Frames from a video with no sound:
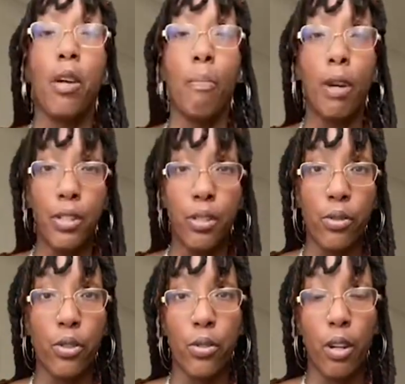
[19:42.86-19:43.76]
Your
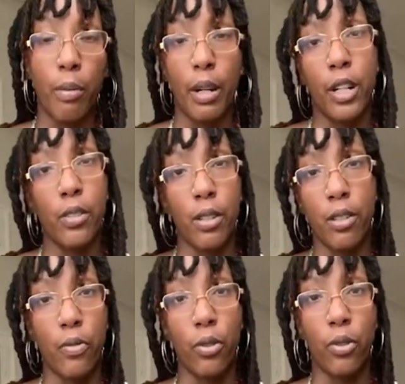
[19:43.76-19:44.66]
muscles use
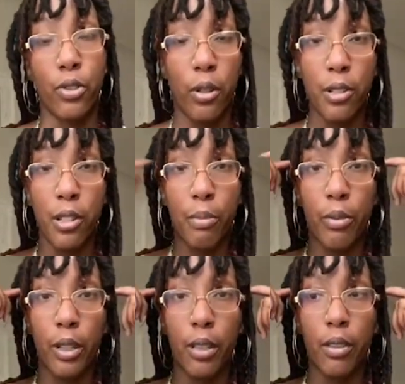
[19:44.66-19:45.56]
carbohydrates as fuel, so does your
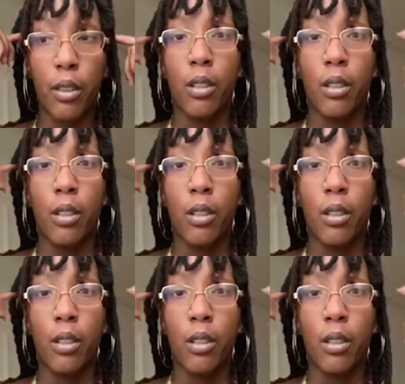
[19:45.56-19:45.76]
brain.